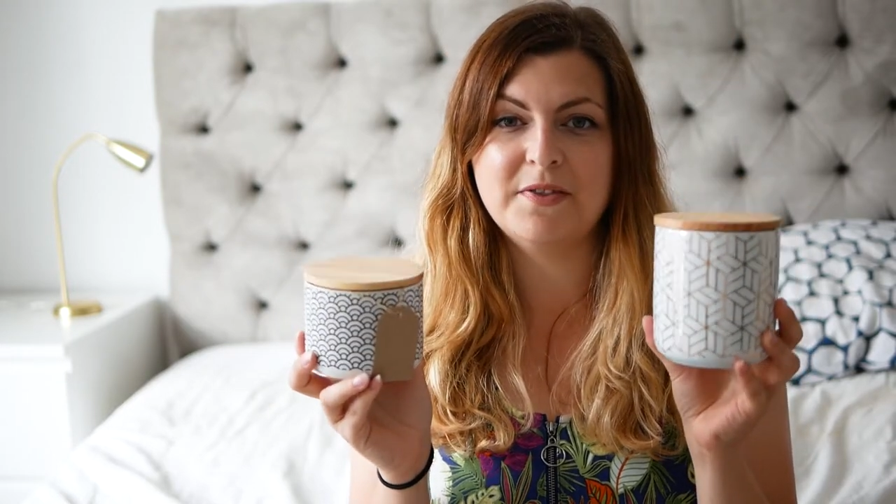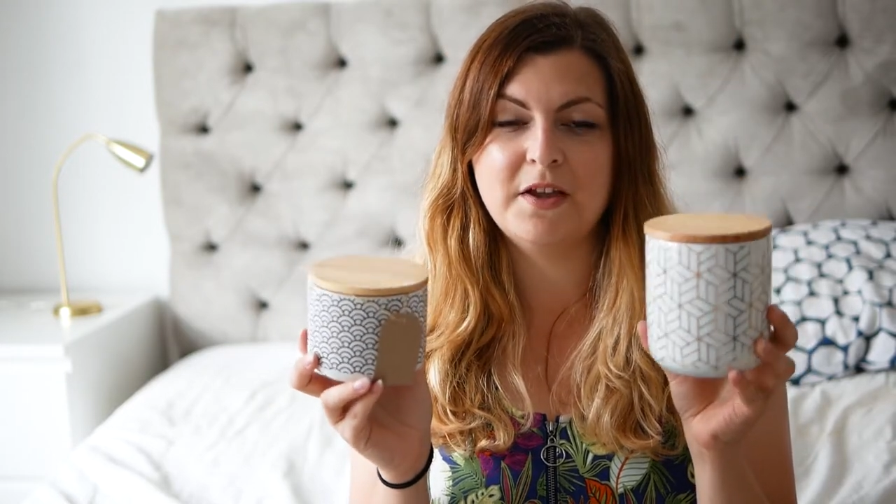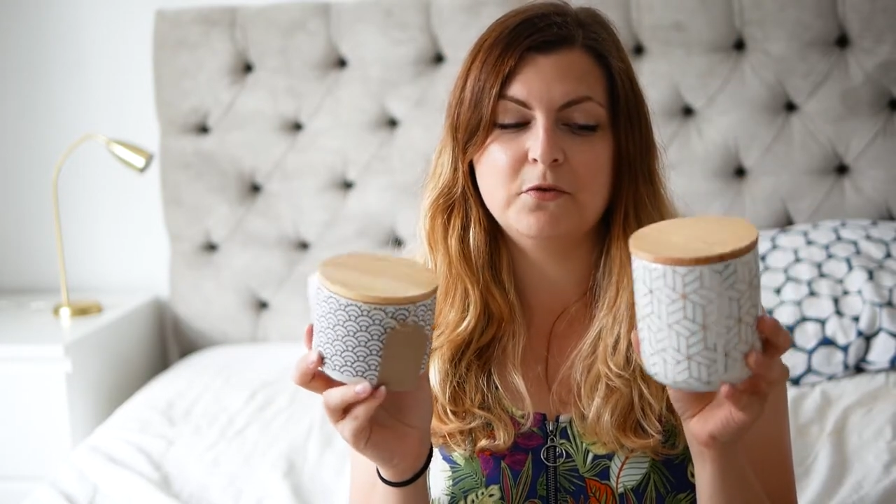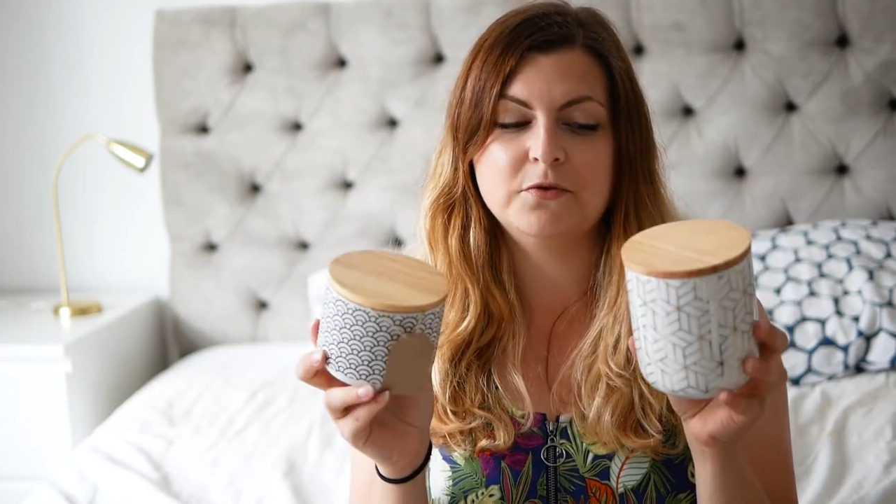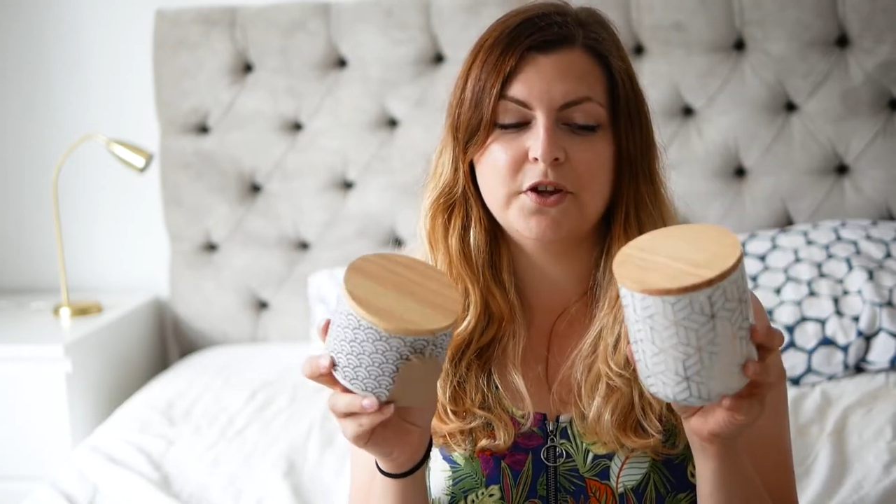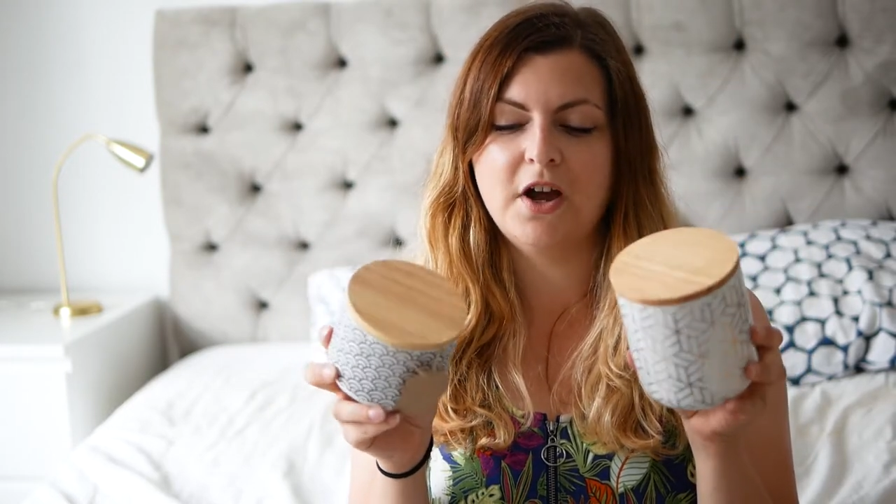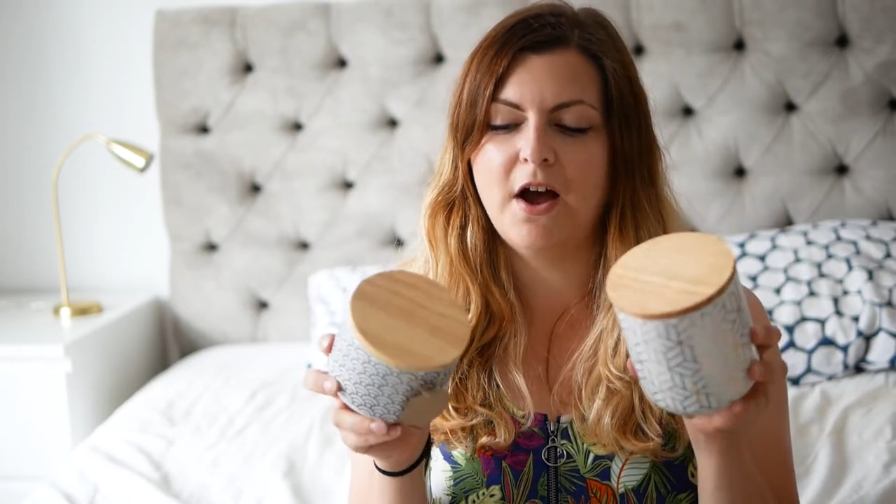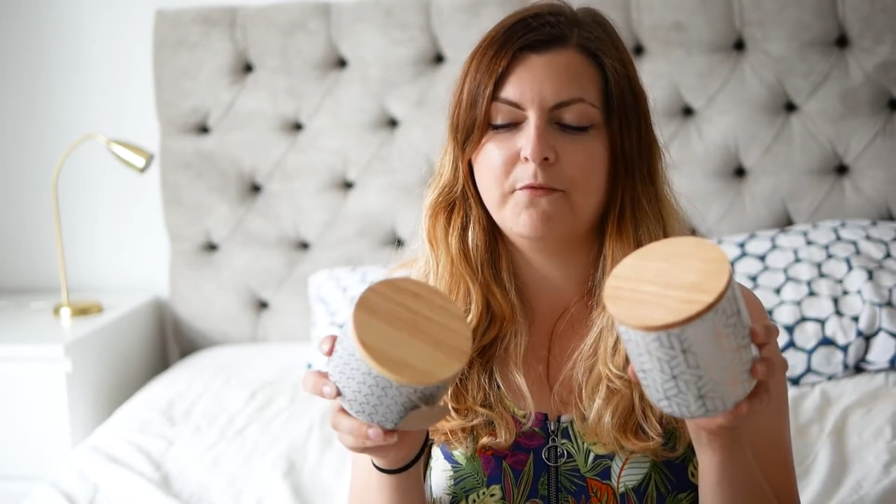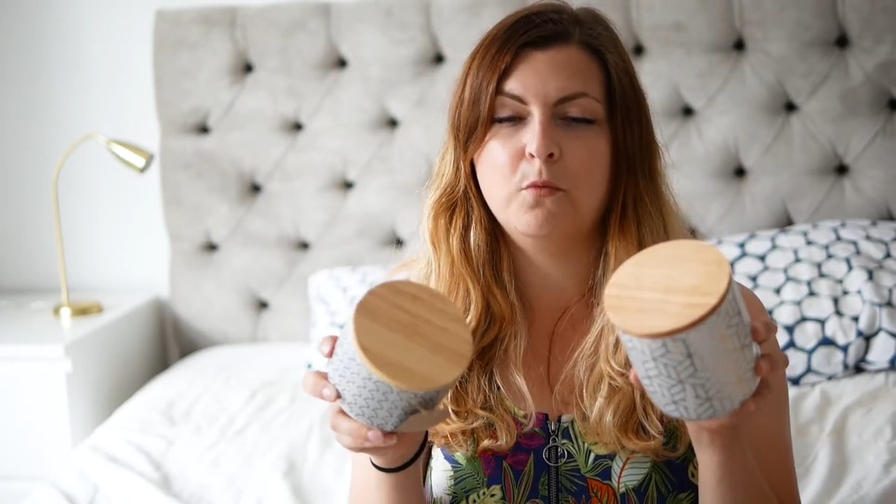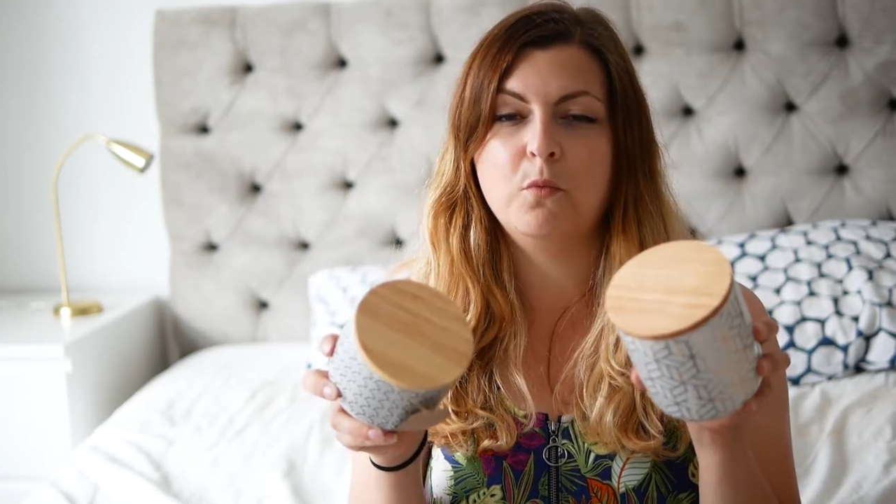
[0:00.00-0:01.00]
but they also
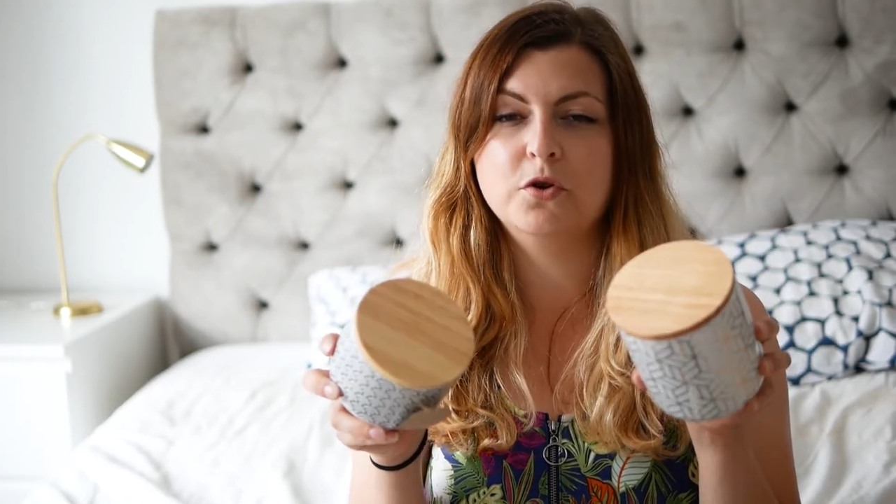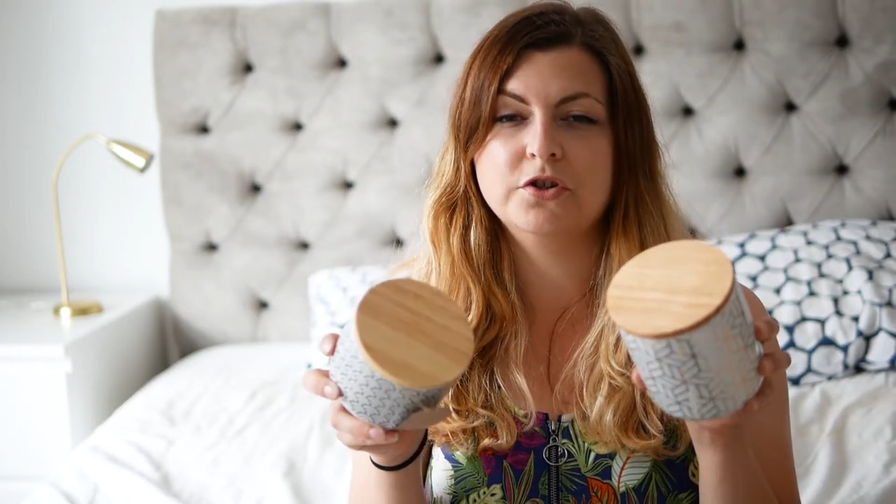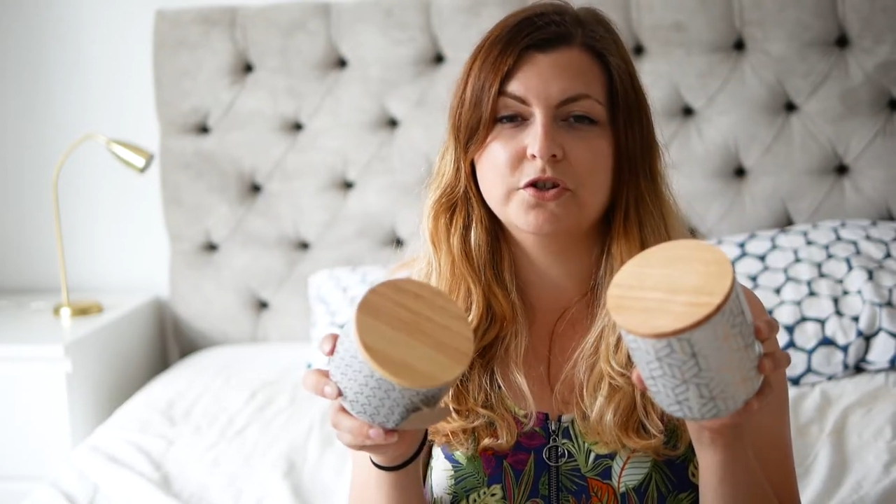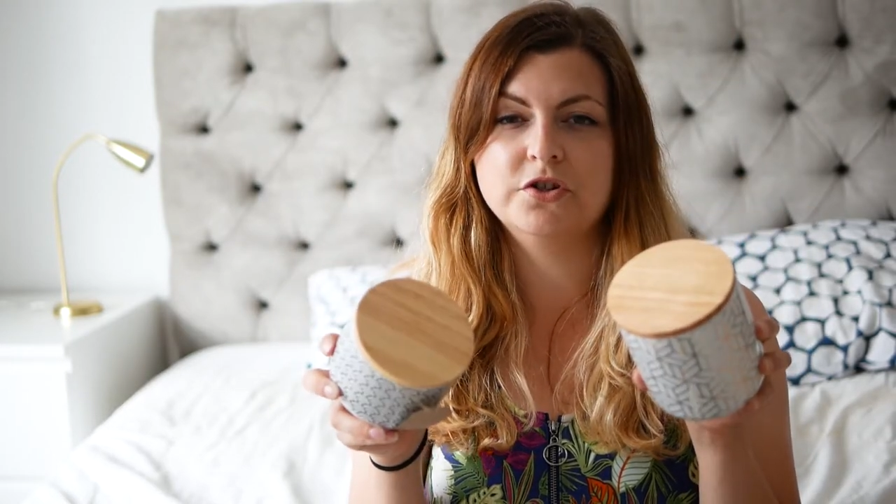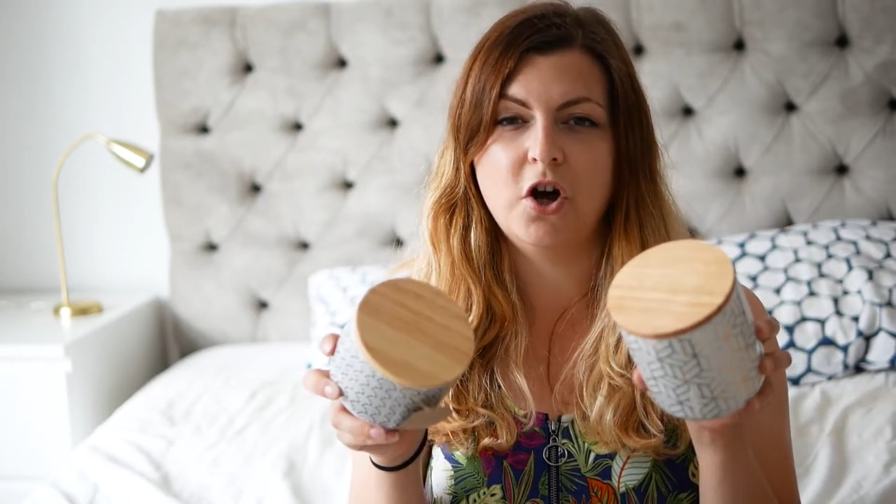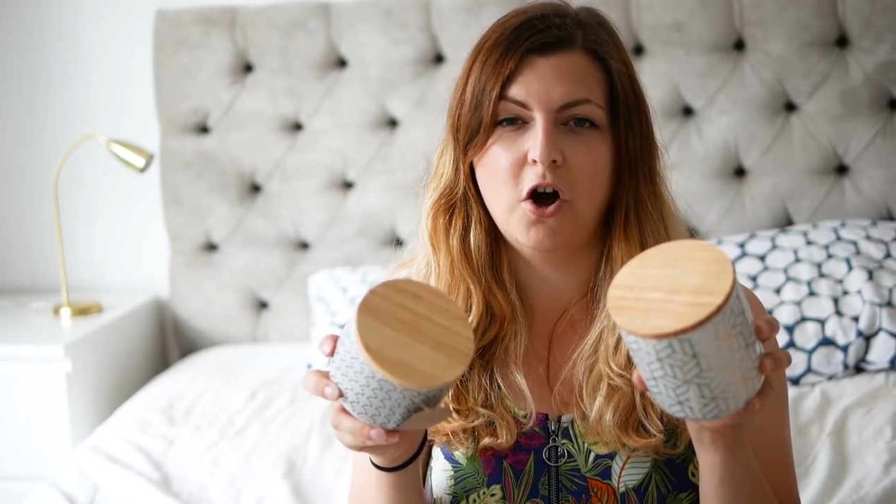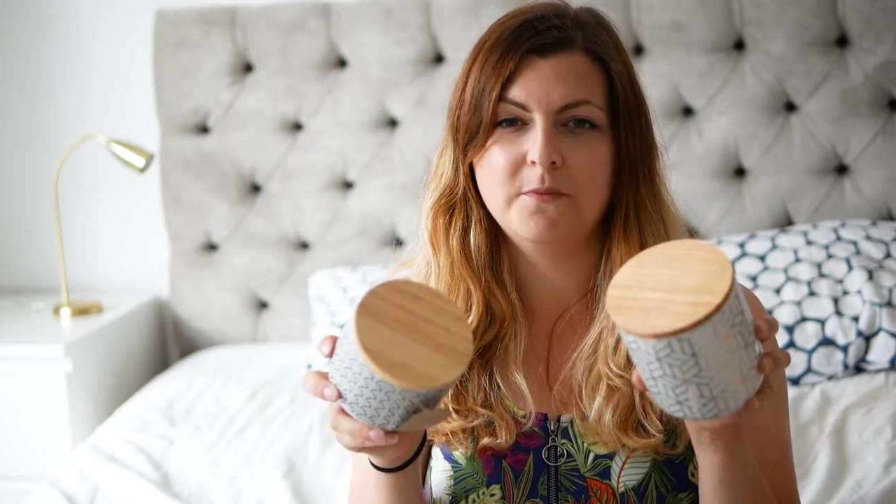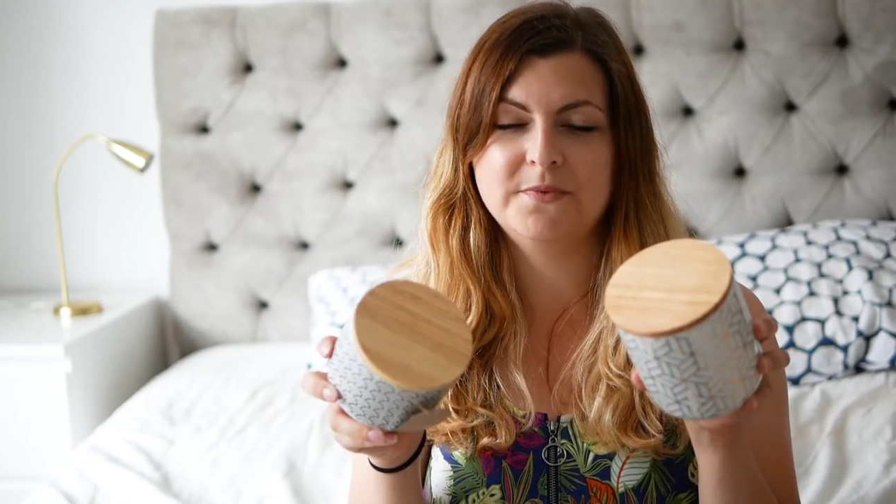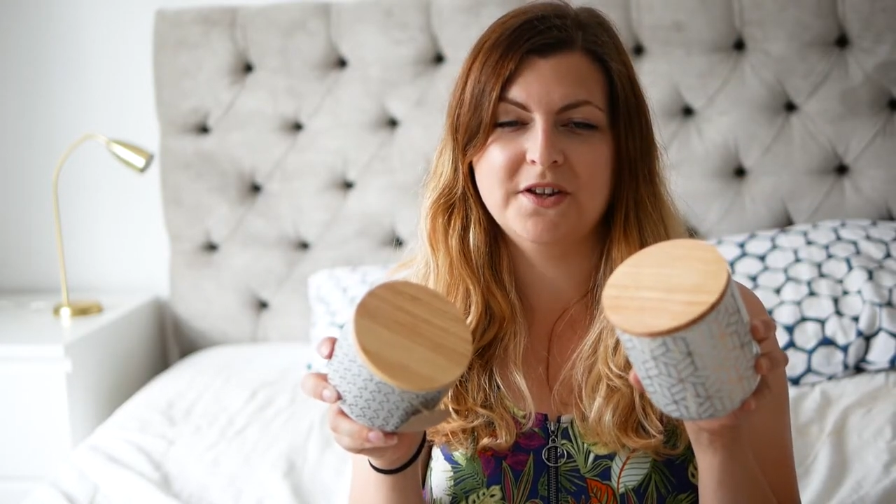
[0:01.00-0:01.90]
have wooden tops.